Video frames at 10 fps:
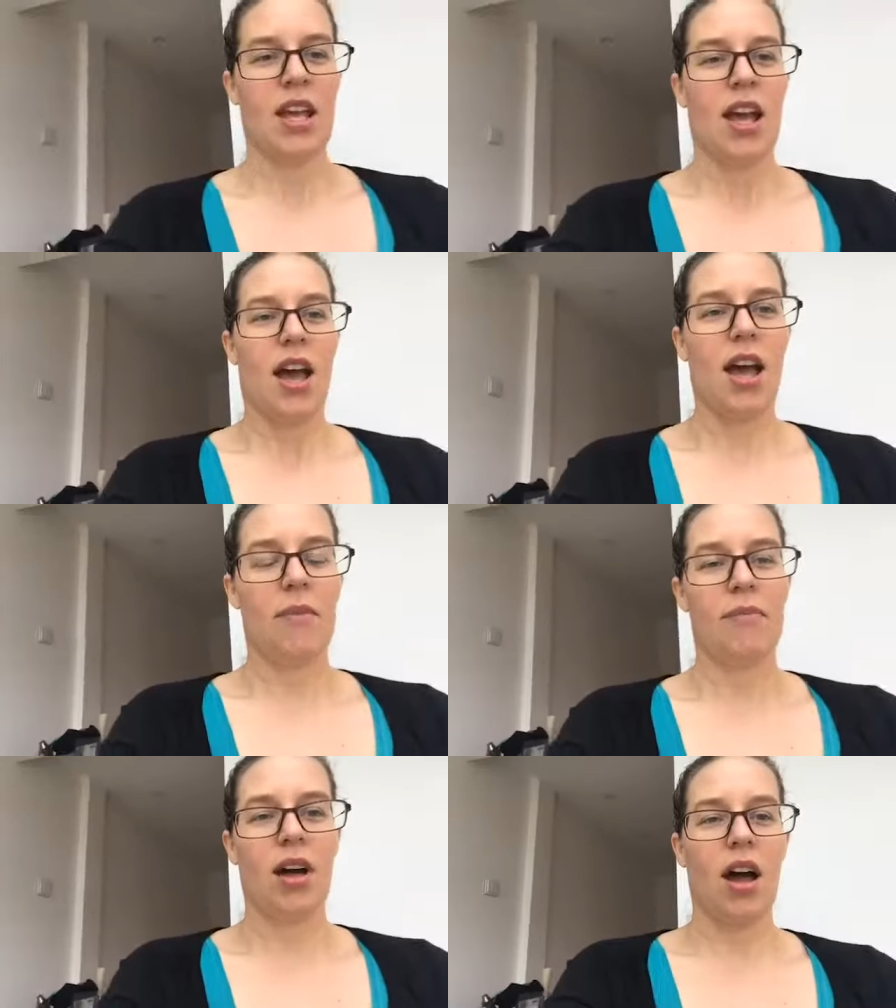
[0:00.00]

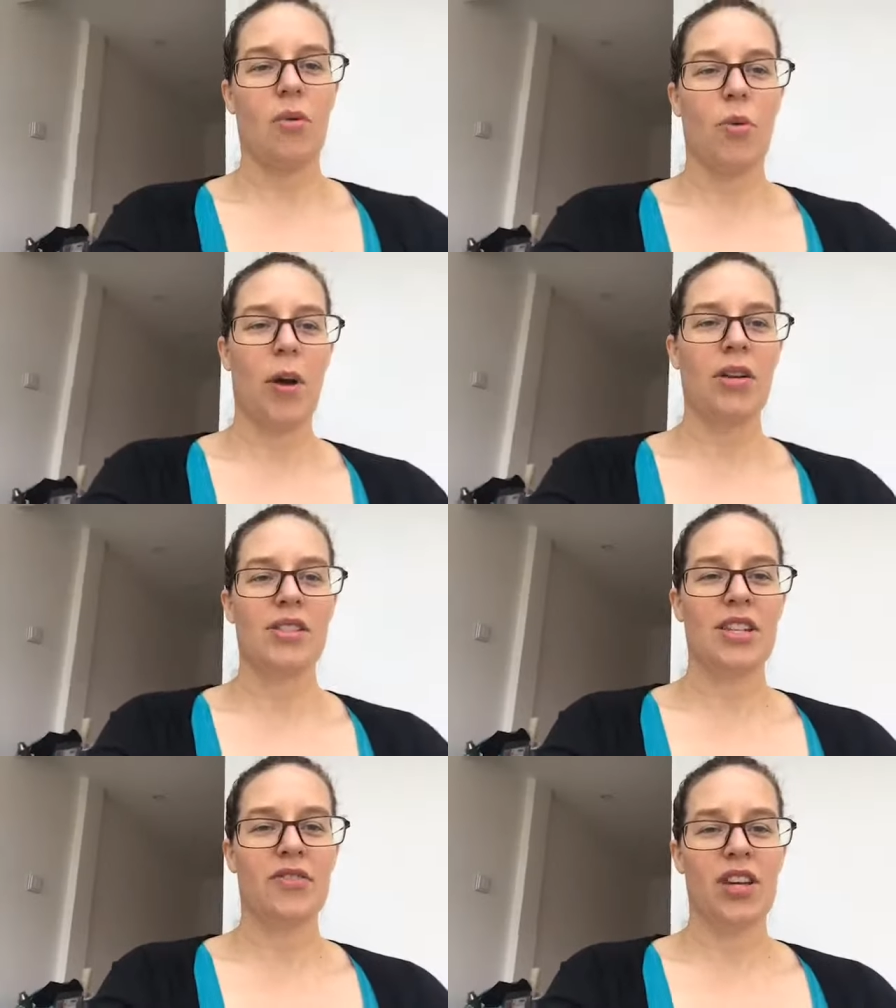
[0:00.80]
I will post
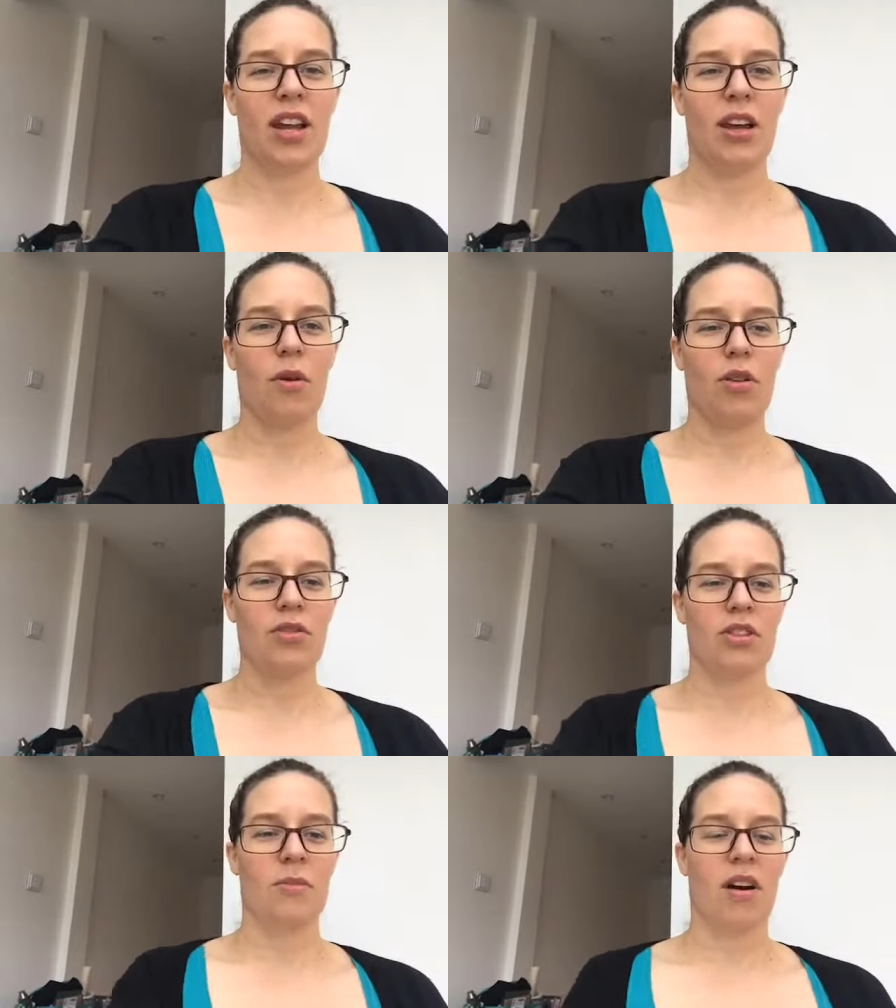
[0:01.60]
this video
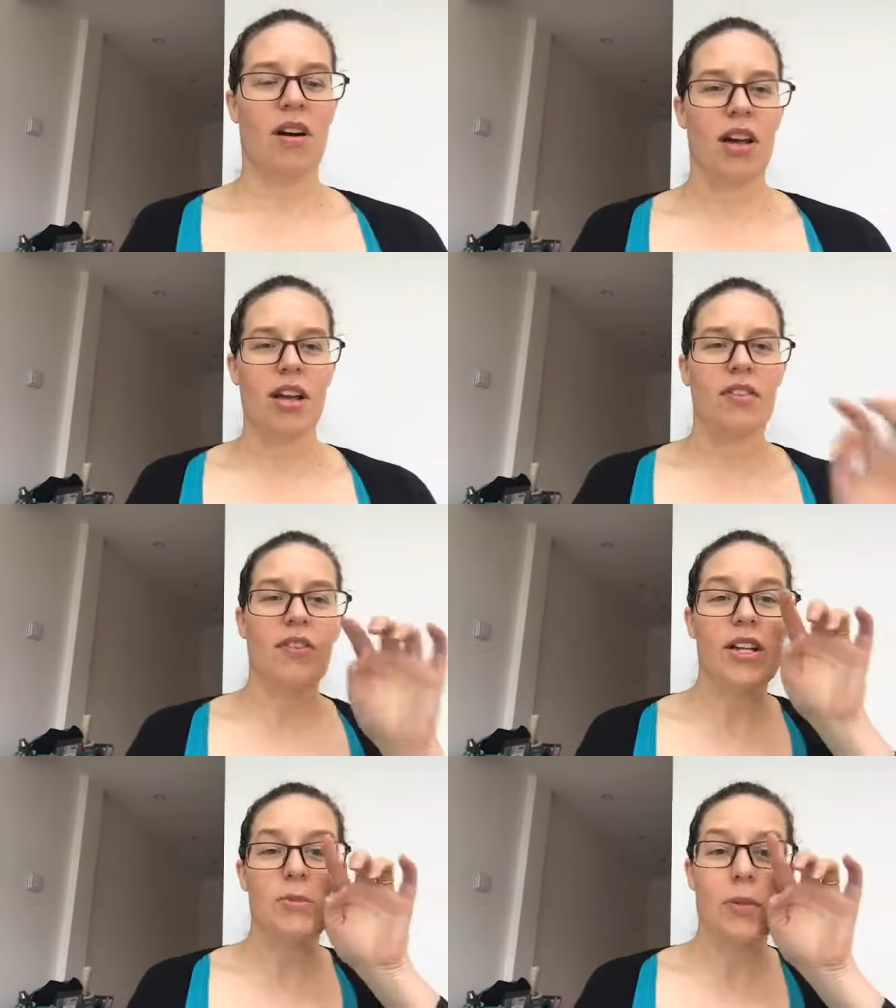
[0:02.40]
onto my
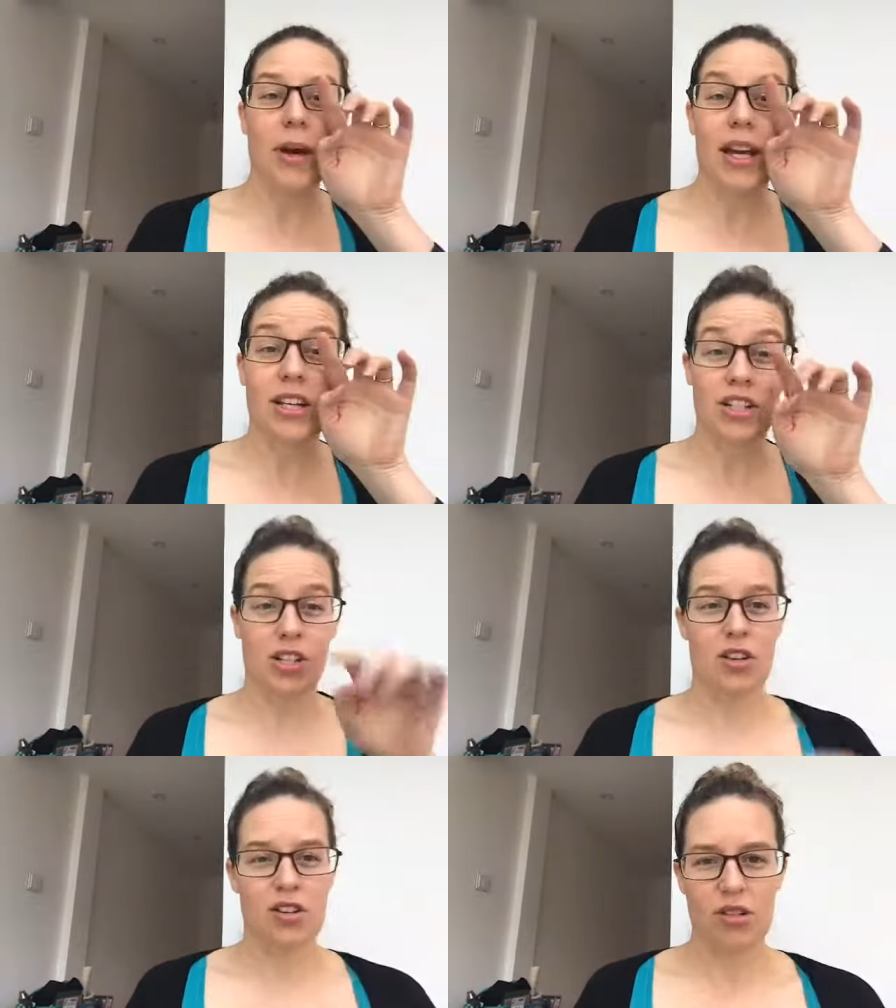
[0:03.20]
Facebook page so
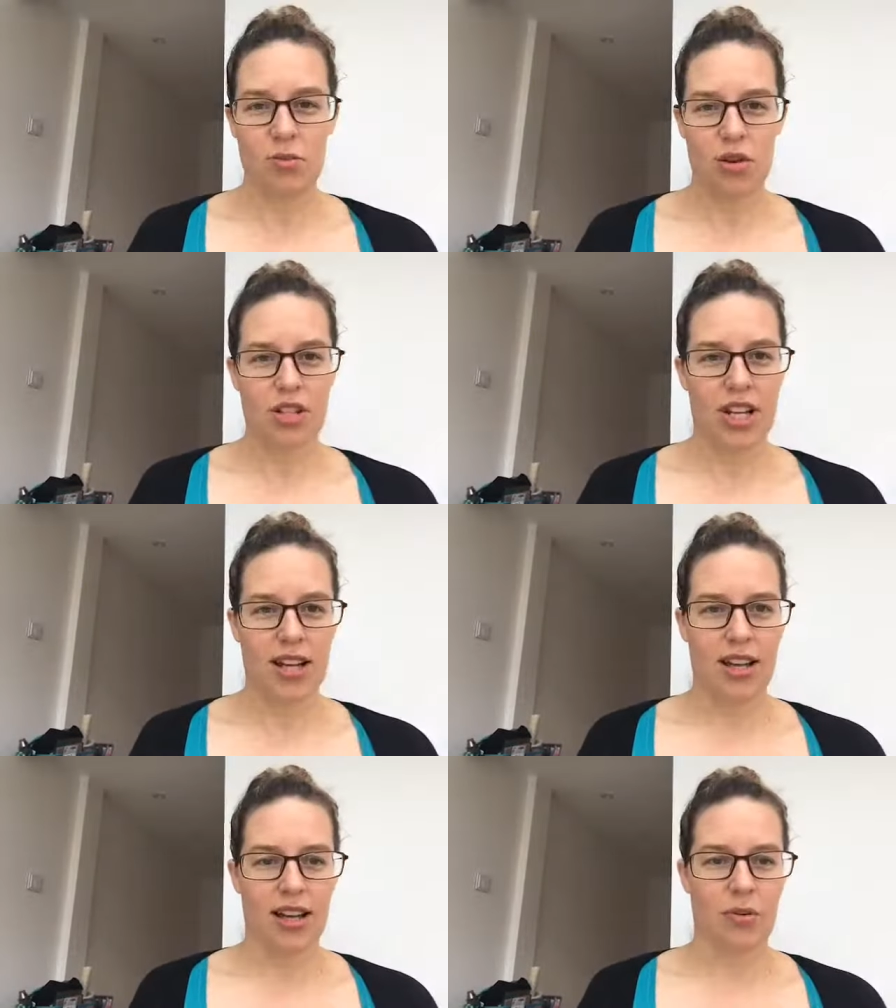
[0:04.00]
you can watch it,
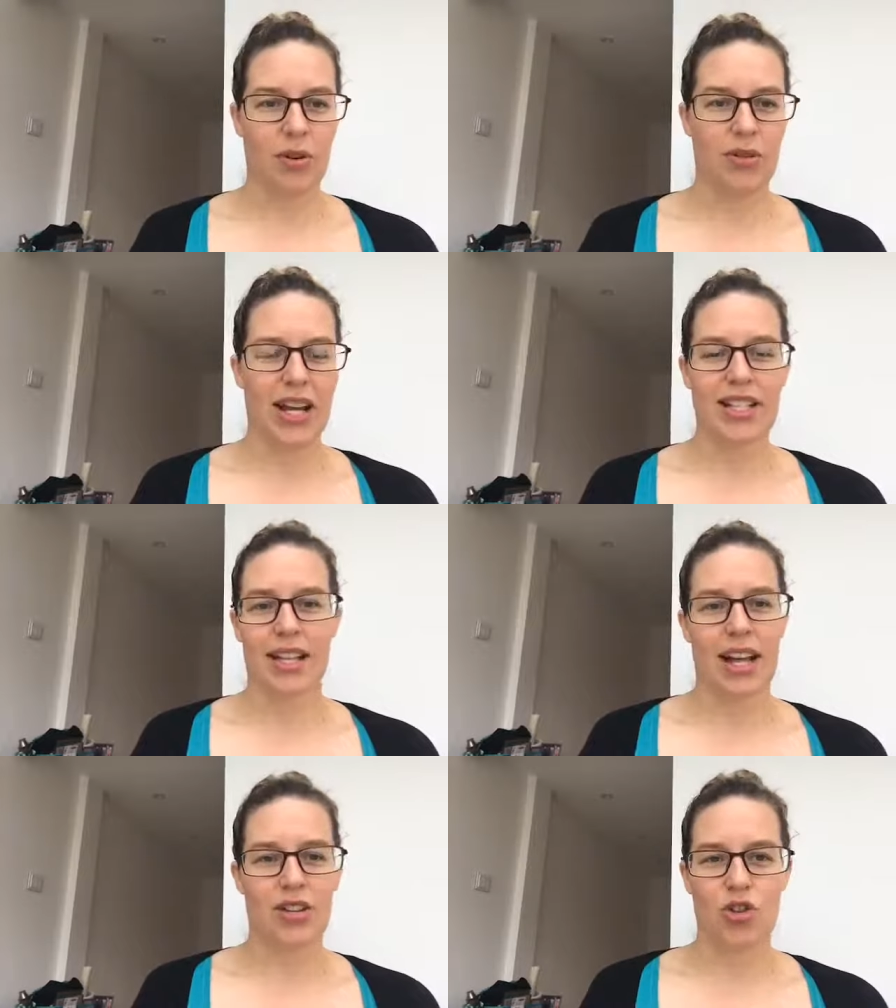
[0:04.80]
and I will yet
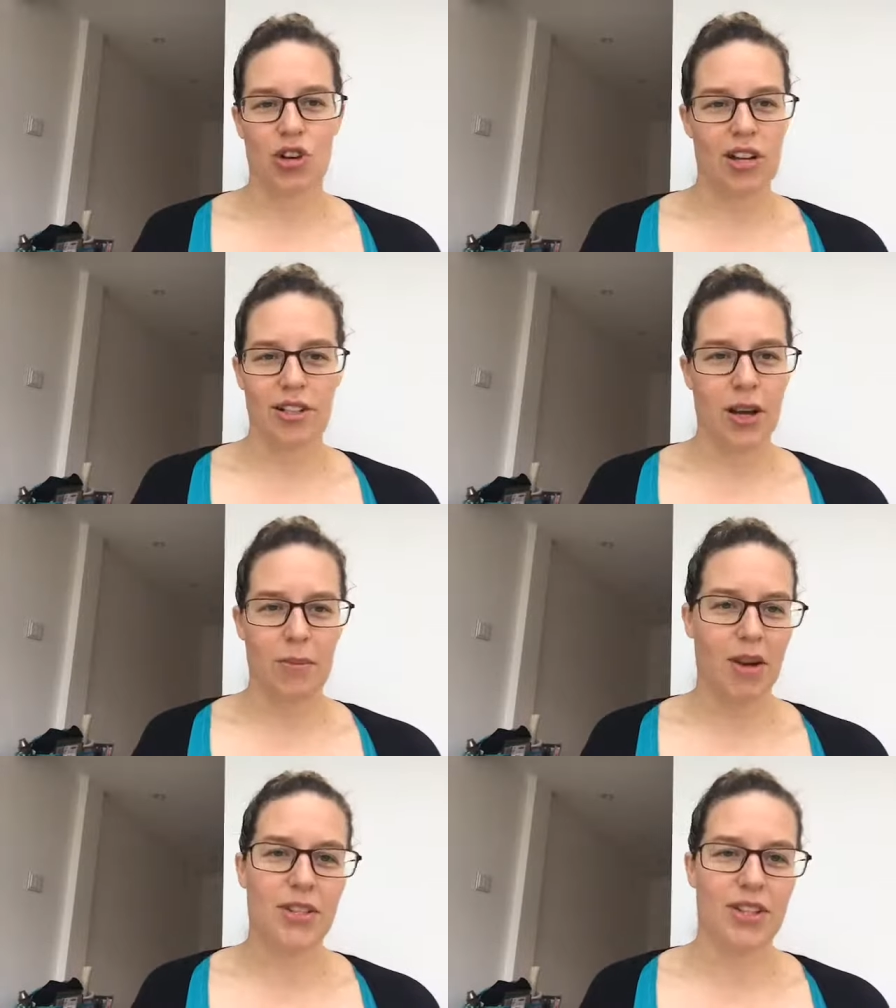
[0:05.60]
again try to
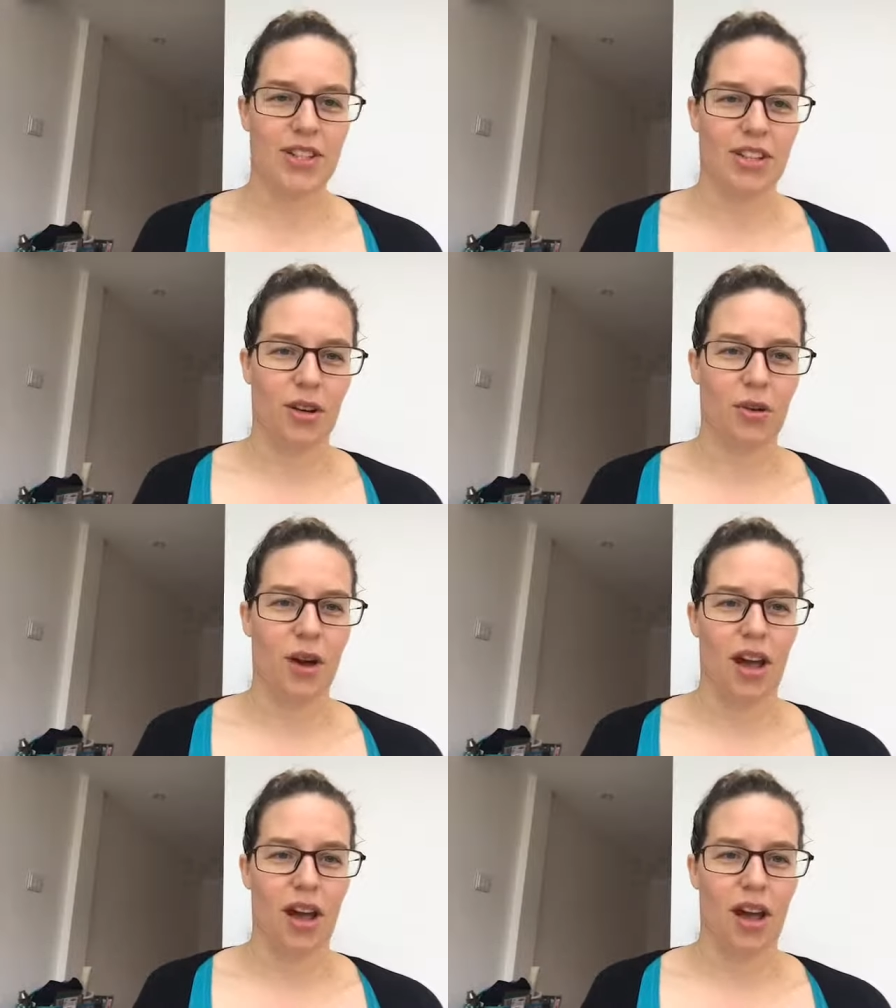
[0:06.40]
upload it to